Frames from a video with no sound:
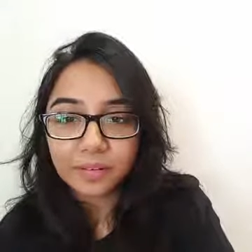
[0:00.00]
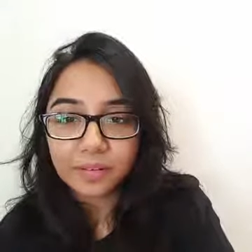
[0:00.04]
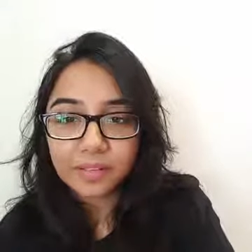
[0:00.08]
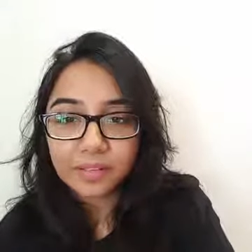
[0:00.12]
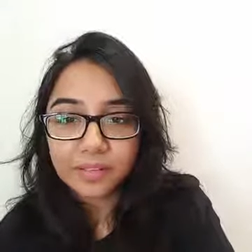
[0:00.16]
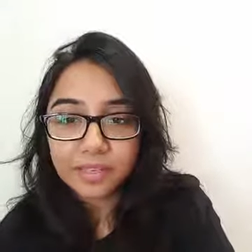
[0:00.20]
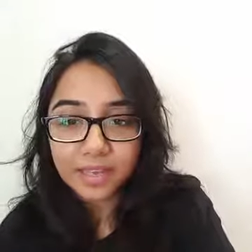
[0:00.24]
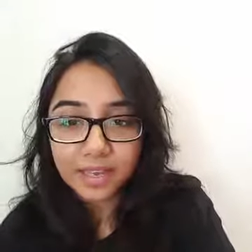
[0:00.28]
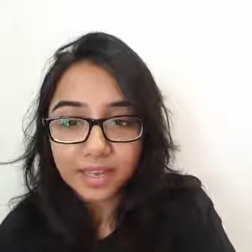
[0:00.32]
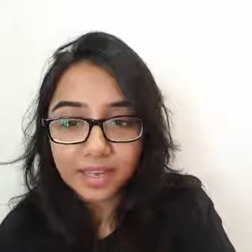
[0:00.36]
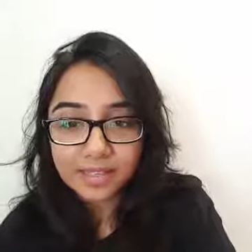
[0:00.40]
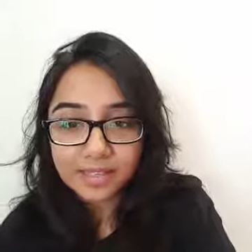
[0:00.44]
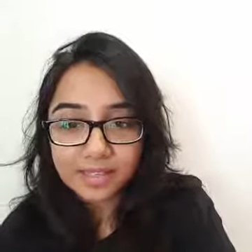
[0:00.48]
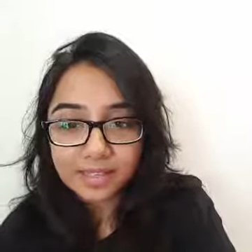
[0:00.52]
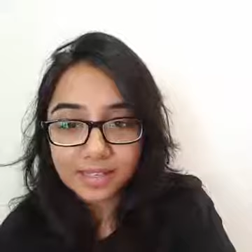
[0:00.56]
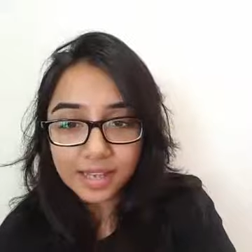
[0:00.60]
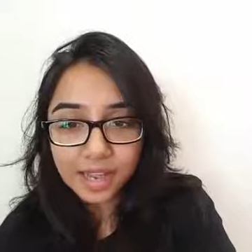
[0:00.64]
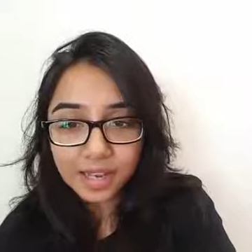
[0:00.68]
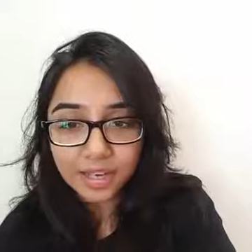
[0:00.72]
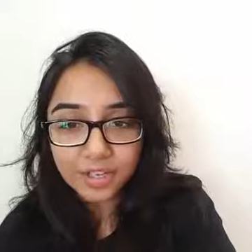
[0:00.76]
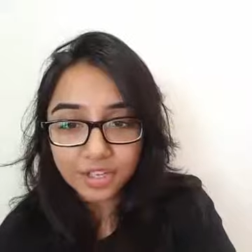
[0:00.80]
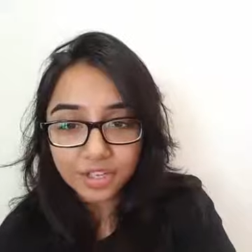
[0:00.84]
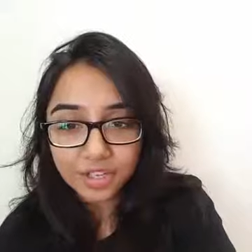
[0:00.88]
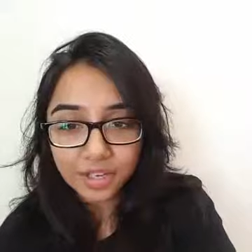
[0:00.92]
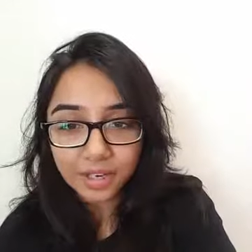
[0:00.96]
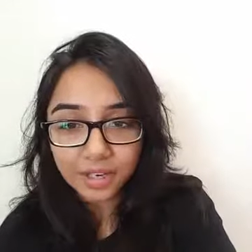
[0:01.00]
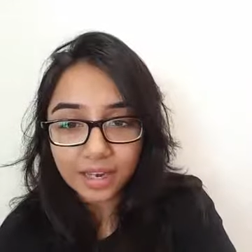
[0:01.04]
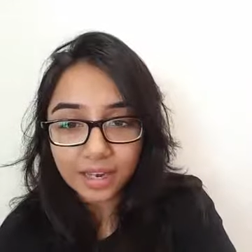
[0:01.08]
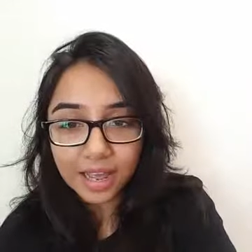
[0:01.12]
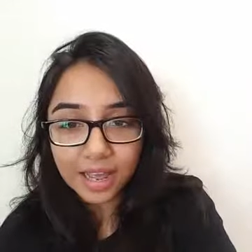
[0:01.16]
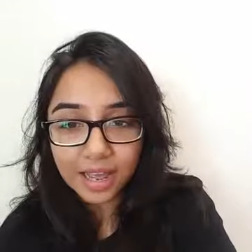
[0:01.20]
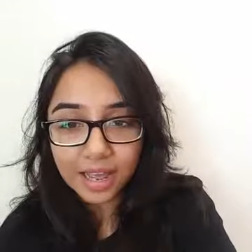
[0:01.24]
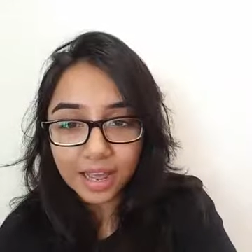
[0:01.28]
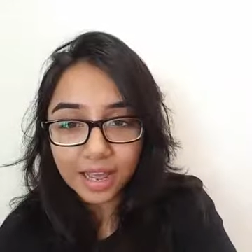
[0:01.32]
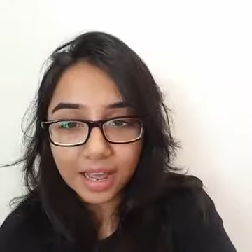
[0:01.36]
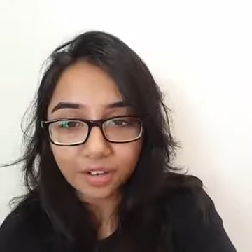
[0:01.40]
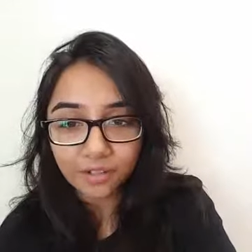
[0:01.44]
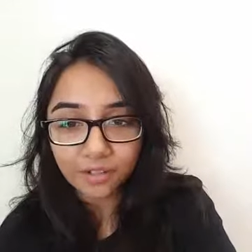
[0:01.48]
yes, I shall
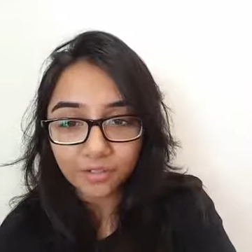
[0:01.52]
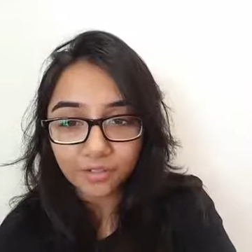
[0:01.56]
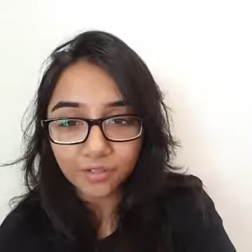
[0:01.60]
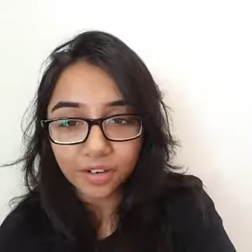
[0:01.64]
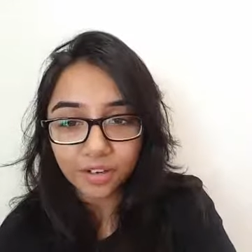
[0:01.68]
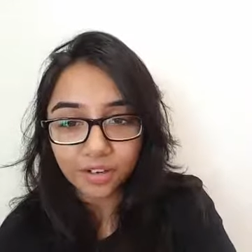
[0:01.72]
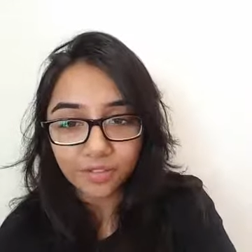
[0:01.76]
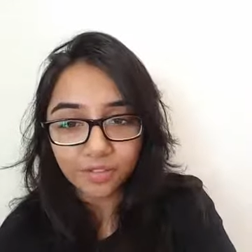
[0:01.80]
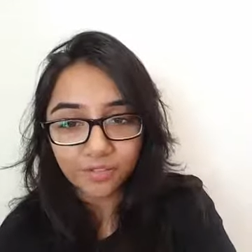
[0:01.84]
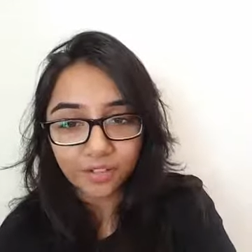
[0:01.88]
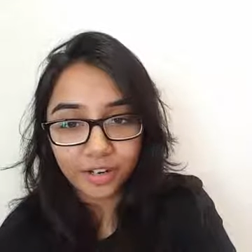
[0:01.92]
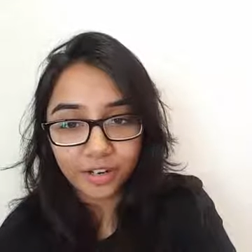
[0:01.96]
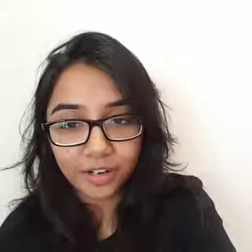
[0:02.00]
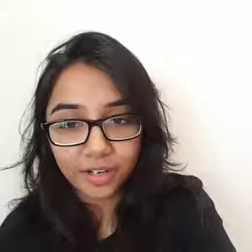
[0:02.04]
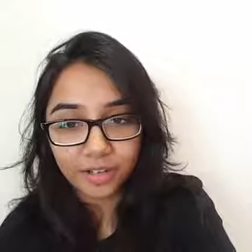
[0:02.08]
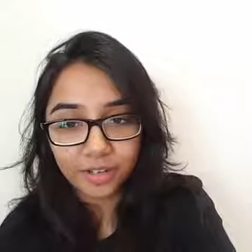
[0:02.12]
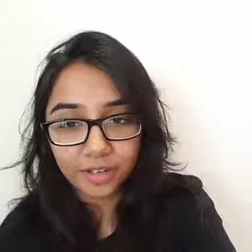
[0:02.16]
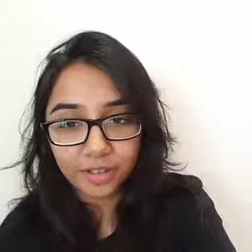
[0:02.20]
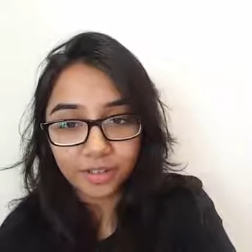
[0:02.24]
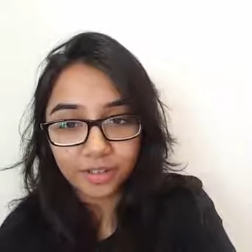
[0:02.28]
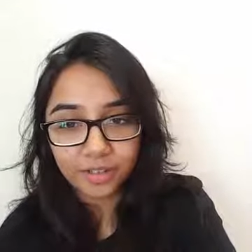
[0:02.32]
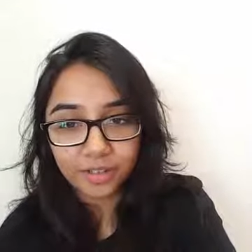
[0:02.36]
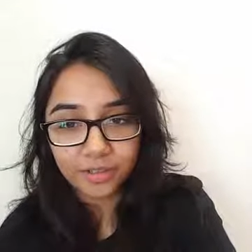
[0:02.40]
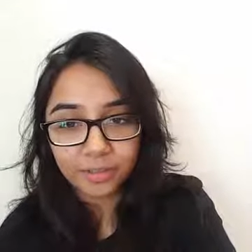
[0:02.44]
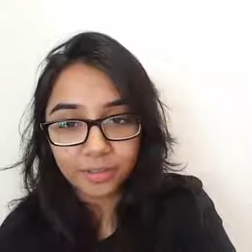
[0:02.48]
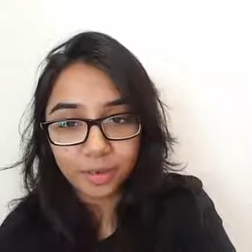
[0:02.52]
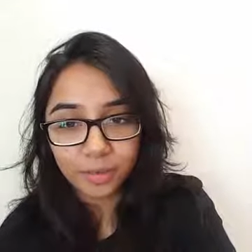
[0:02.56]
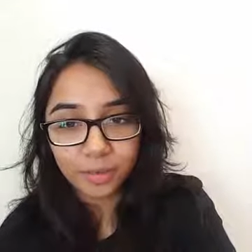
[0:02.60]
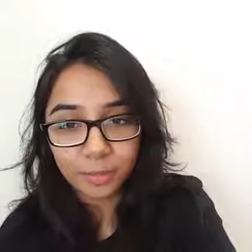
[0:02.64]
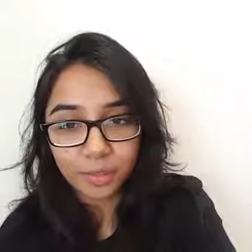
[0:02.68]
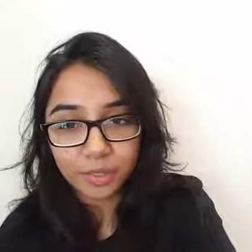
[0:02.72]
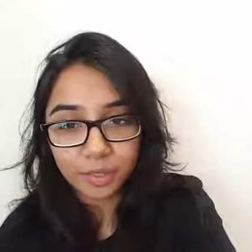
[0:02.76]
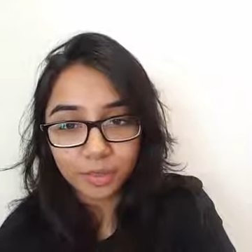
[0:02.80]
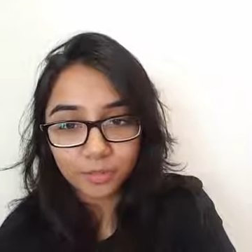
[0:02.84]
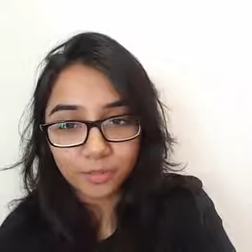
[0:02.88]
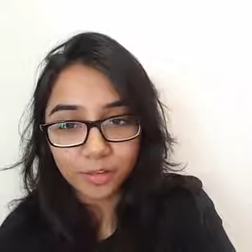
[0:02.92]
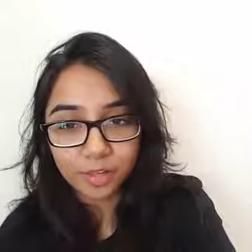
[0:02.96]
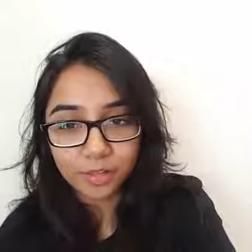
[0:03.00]
have a very a
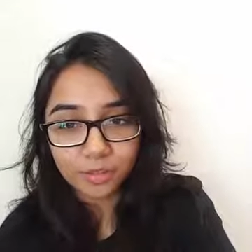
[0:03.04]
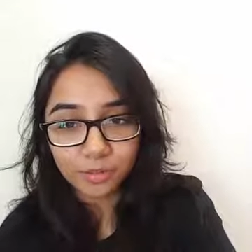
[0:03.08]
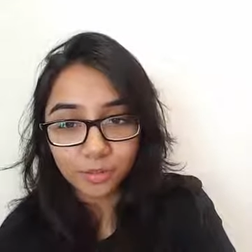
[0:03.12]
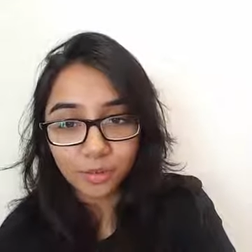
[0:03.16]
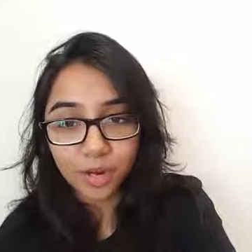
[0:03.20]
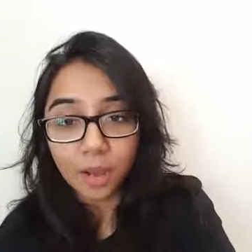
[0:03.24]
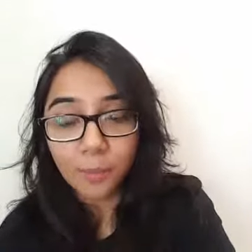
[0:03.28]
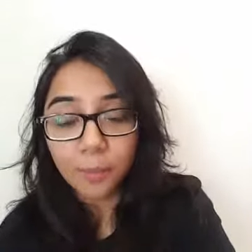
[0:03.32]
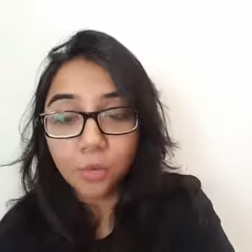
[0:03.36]
meetup very soon.